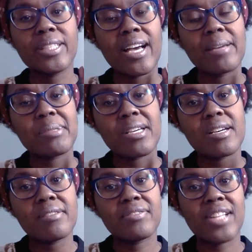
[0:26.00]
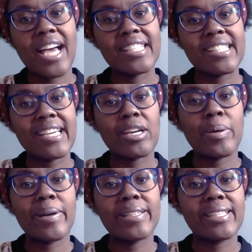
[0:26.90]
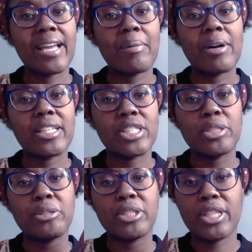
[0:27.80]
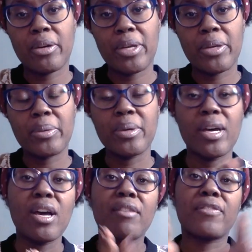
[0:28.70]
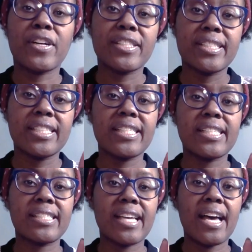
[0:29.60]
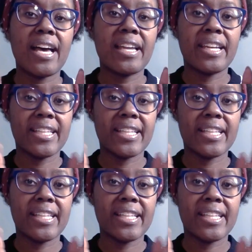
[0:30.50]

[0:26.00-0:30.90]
types of flash sync cords that I want to show you. First is an